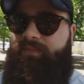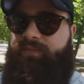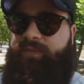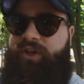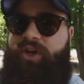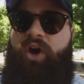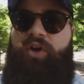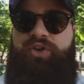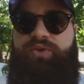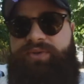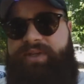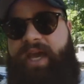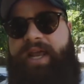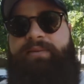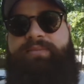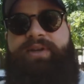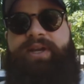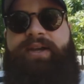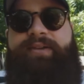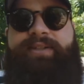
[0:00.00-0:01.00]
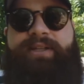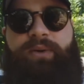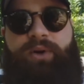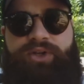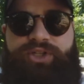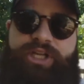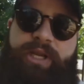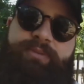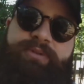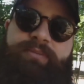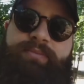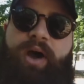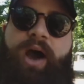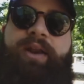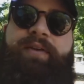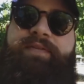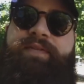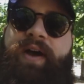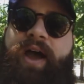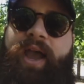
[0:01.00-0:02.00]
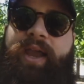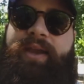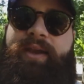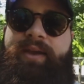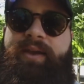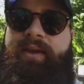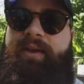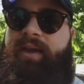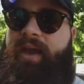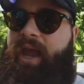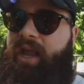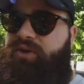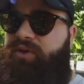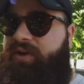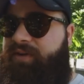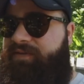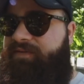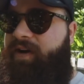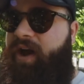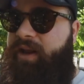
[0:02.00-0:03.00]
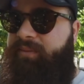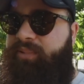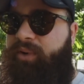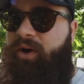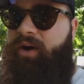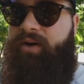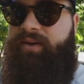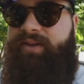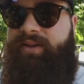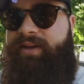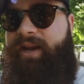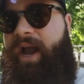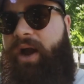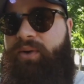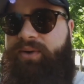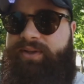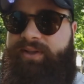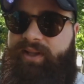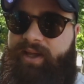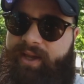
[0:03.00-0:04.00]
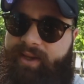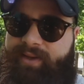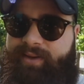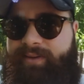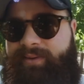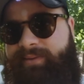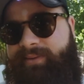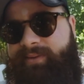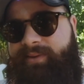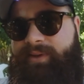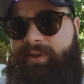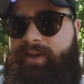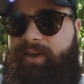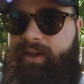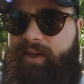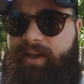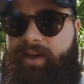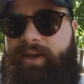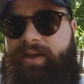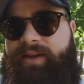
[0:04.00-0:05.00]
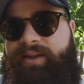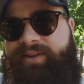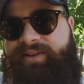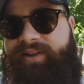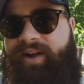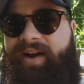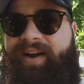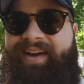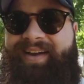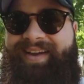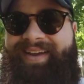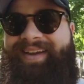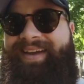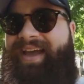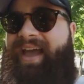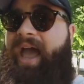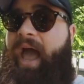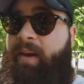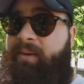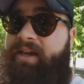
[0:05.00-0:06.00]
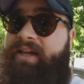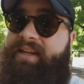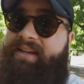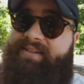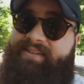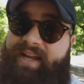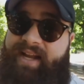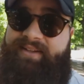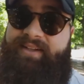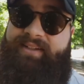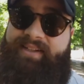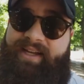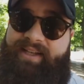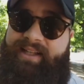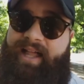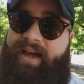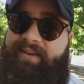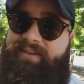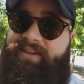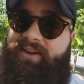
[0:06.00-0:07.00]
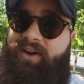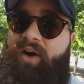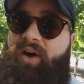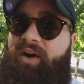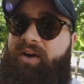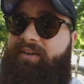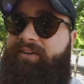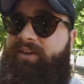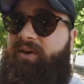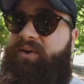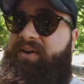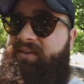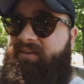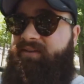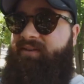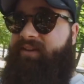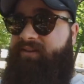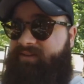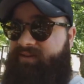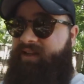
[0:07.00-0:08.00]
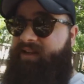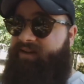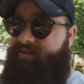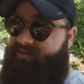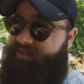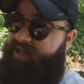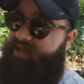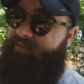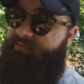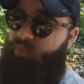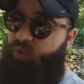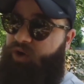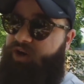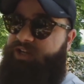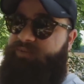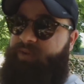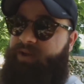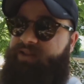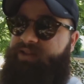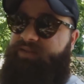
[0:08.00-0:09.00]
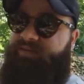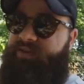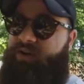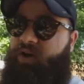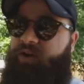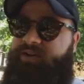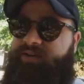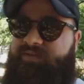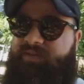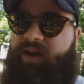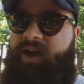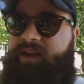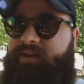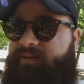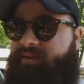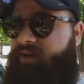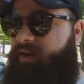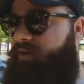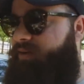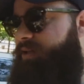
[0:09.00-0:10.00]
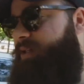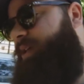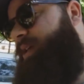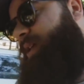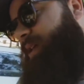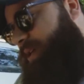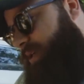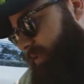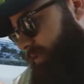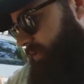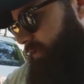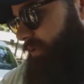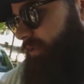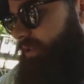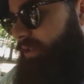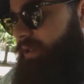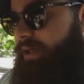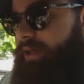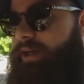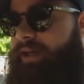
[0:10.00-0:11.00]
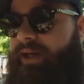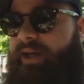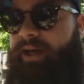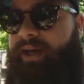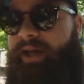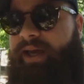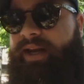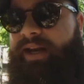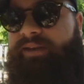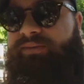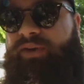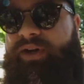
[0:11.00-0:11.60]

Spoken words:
you know, you get them because they were cheap to modify and you could find parts, and now it's like, I mean, it is technically a classic car, so it is getting more expensive and hard to find. So it is